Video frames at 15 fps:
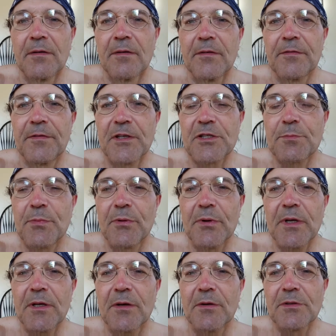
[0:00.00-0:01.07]
fish
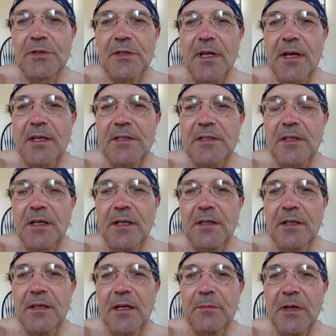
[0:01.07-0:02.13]
burritos last night
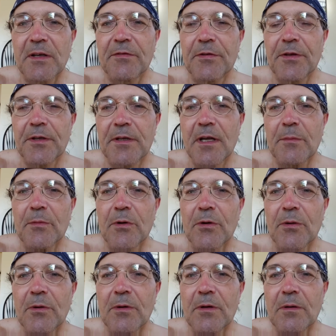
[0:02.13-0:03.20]
that I made for the
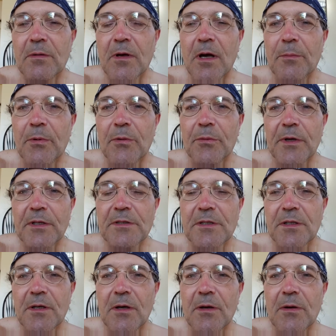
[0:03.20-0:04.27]
demo a couple weeks
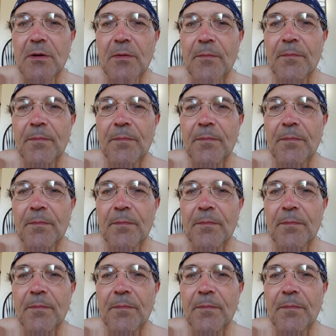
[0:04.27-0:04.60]
ago.